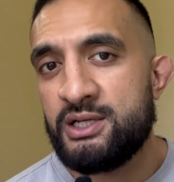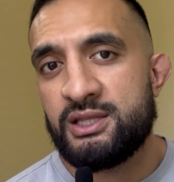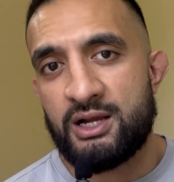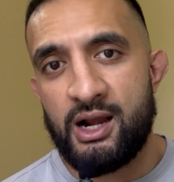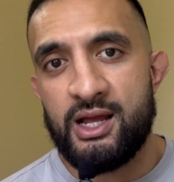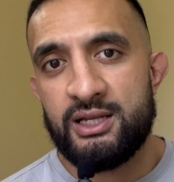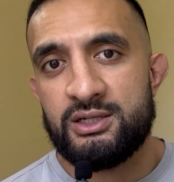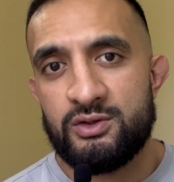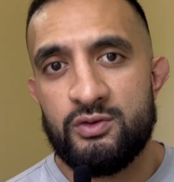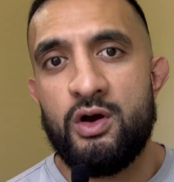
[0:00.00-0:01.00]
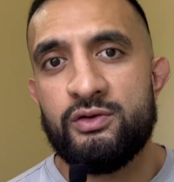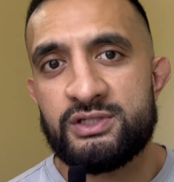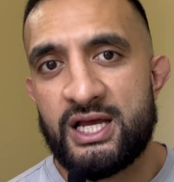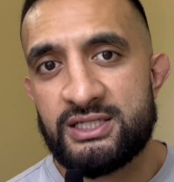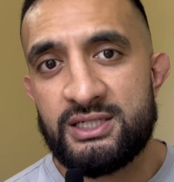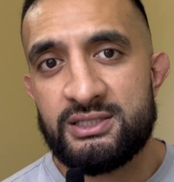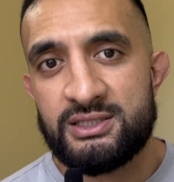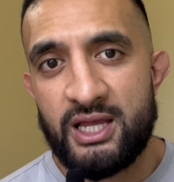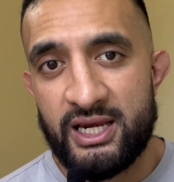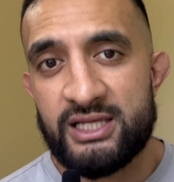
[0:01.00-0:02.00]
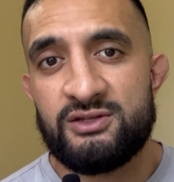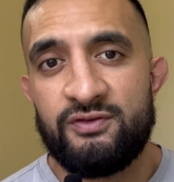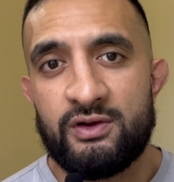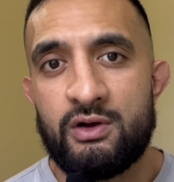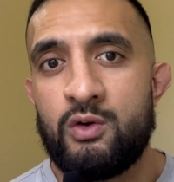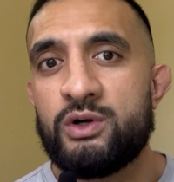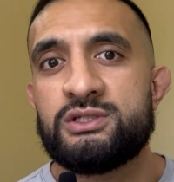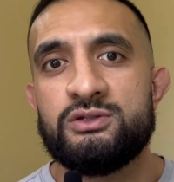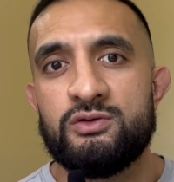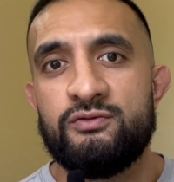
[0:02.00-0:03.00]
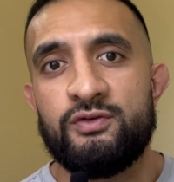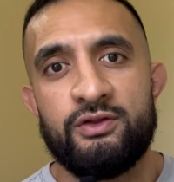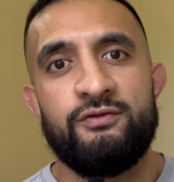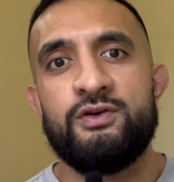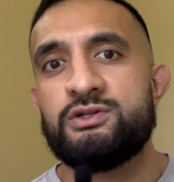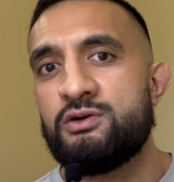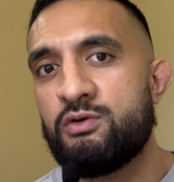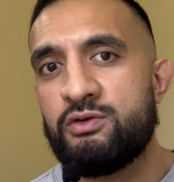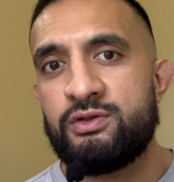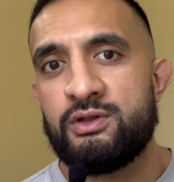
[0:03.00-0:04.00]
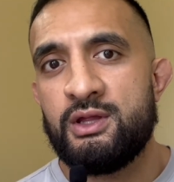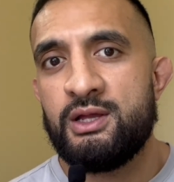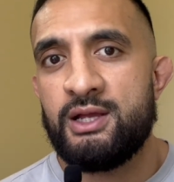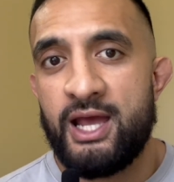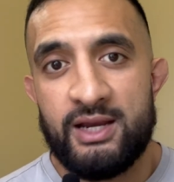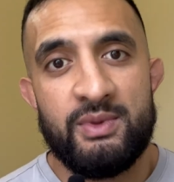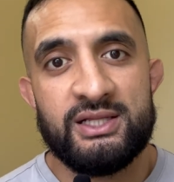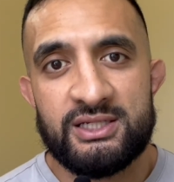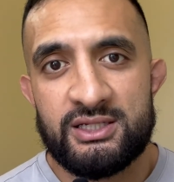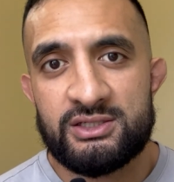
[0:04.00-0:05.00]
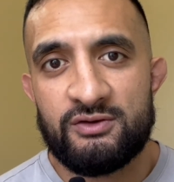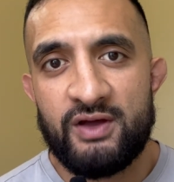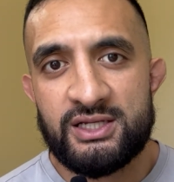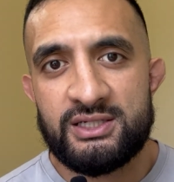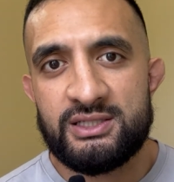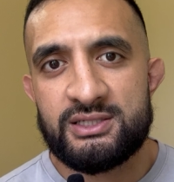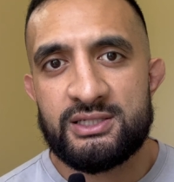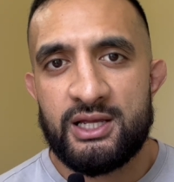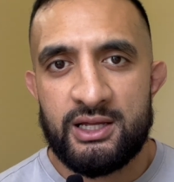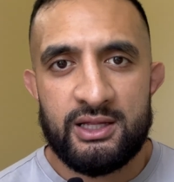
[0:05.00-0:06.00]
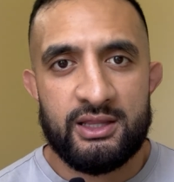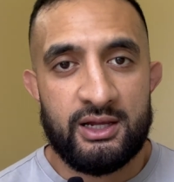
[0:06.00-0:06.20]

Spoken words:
The client, who owns assets and has to figure out what to do for the future growth and maintenance of assets. The